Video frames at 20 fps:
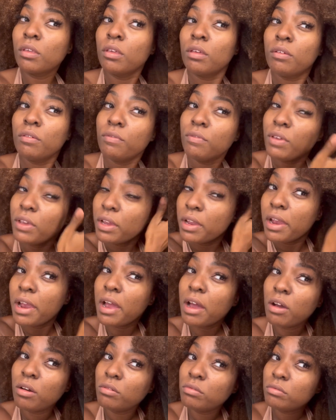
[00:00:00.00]
figure
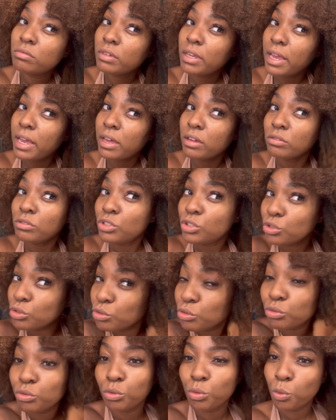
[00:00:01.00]
out how
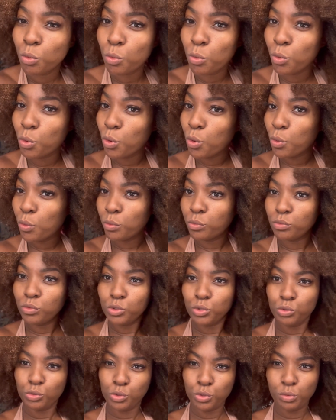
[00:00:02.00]
to
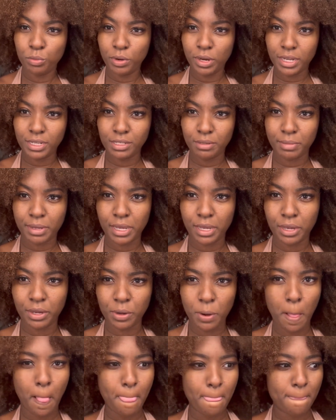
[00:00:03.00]
do 2 braids in my hair.
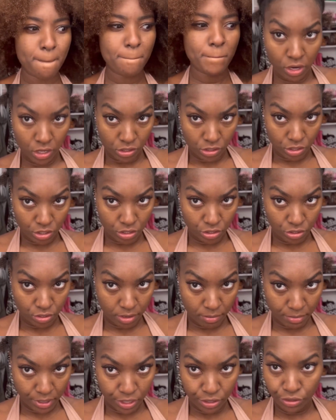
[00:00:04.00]
Right, y'all, so I
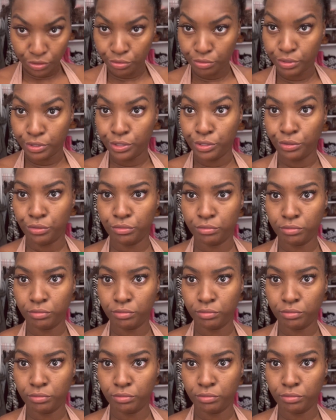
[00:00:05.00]
made it do what it do.